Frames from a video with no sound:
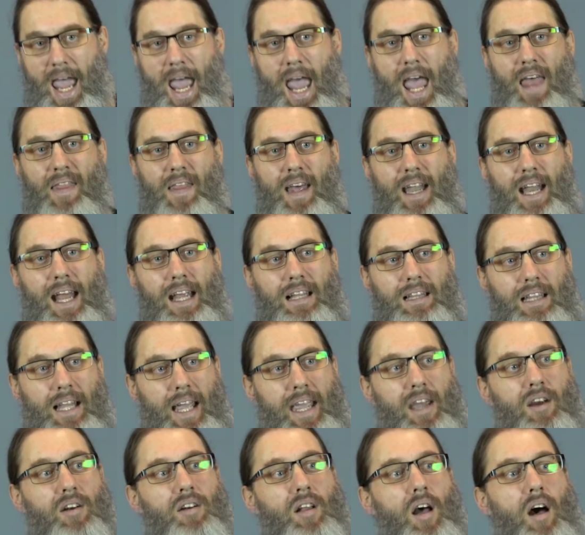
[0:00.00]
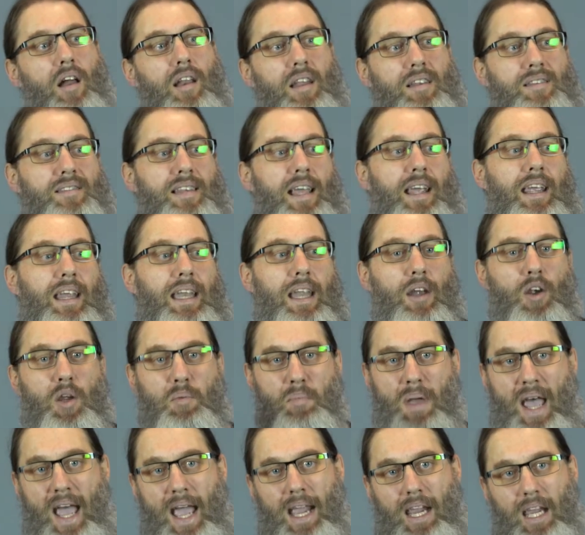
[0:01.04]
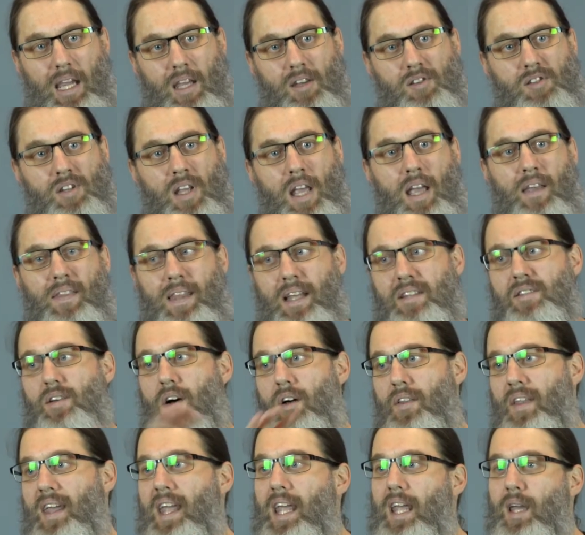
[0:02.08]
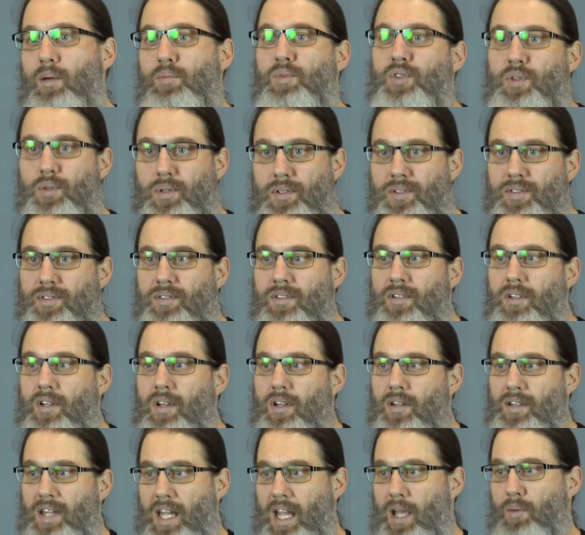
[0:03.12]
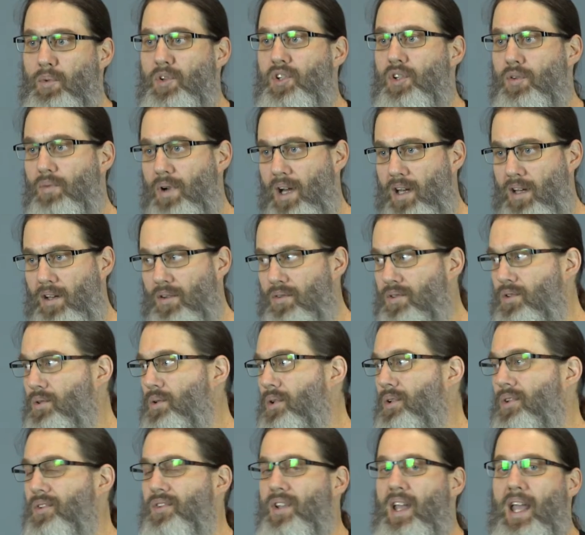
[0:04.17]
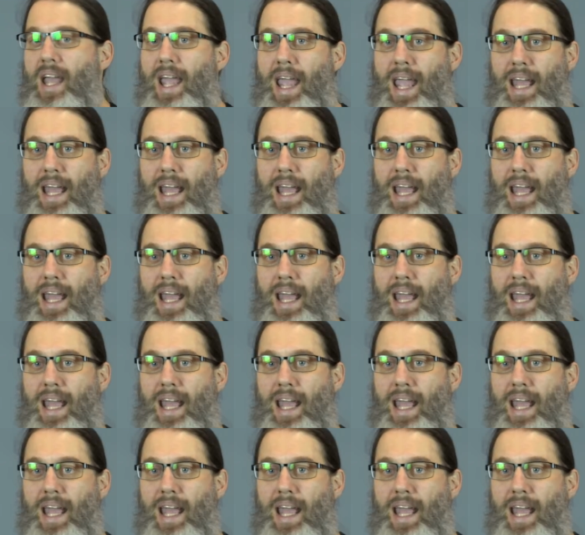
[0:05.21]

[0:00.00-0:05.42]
And then I layered on a secondary package that's all the ham tools, the amateur radio tools.